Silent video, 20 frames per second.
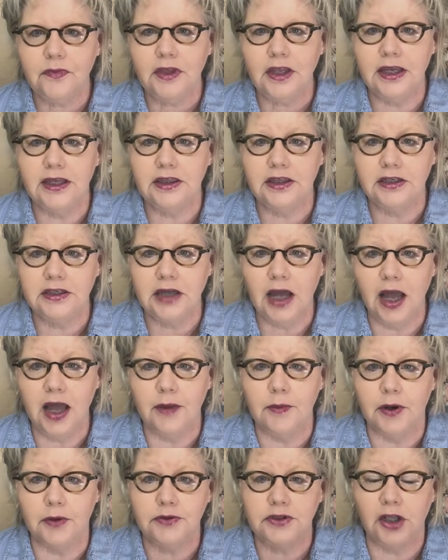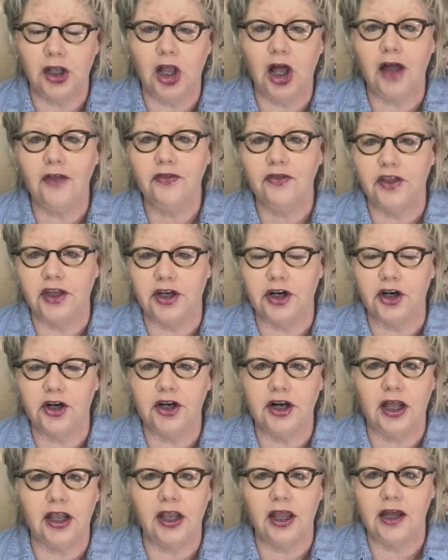At the time, I was a lot thinner,
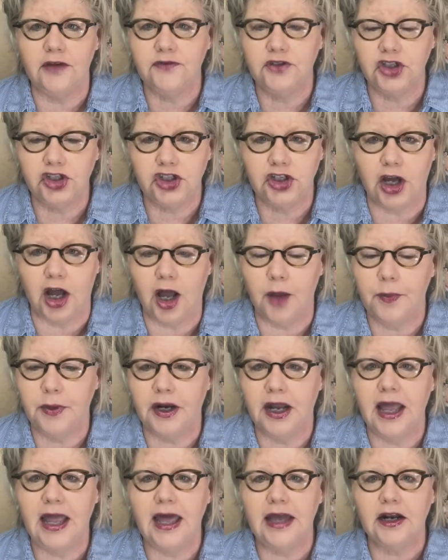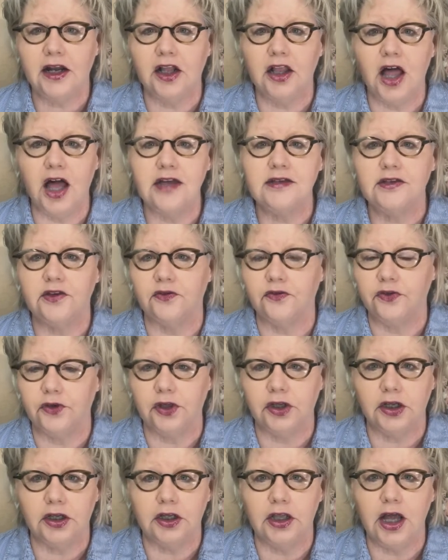and I loved to shop, and I had a closet
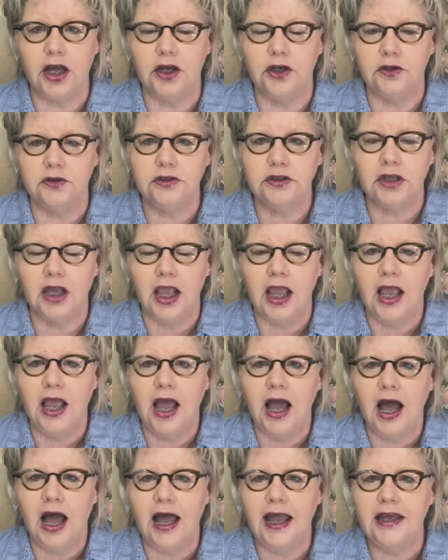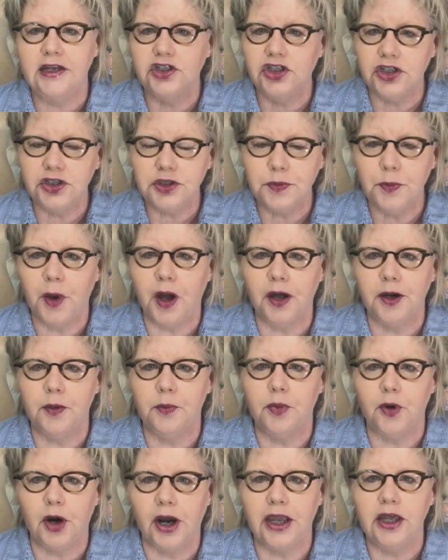full of clothes. I had just bought a
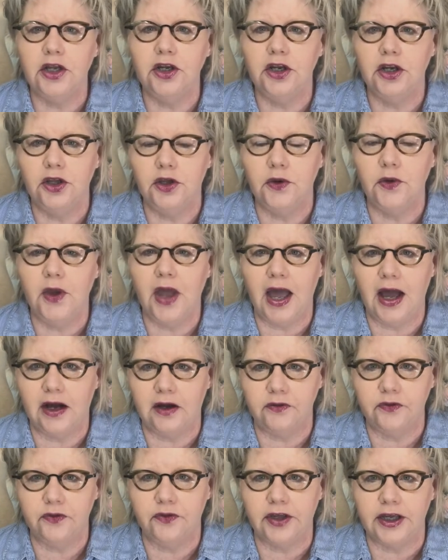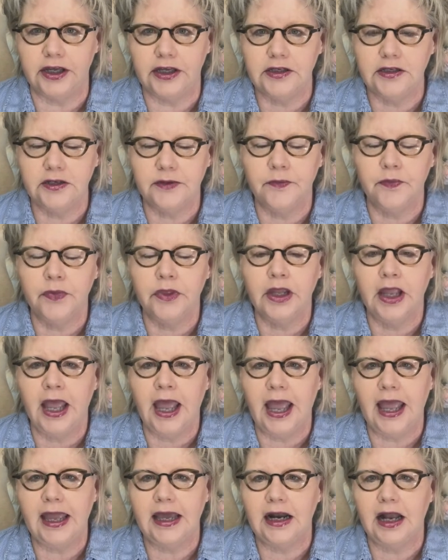brand new outfit,
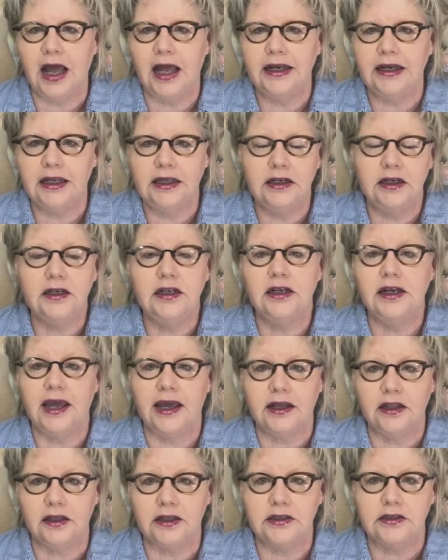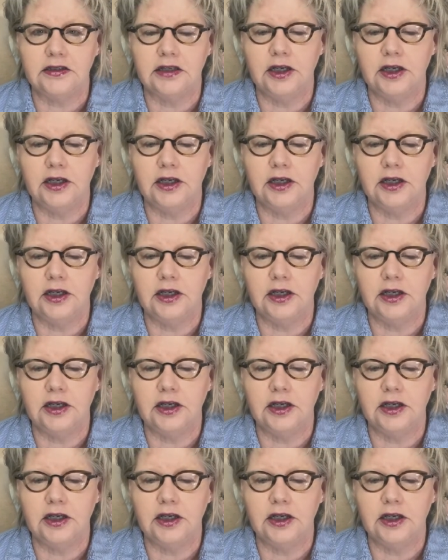and I needed a necklace.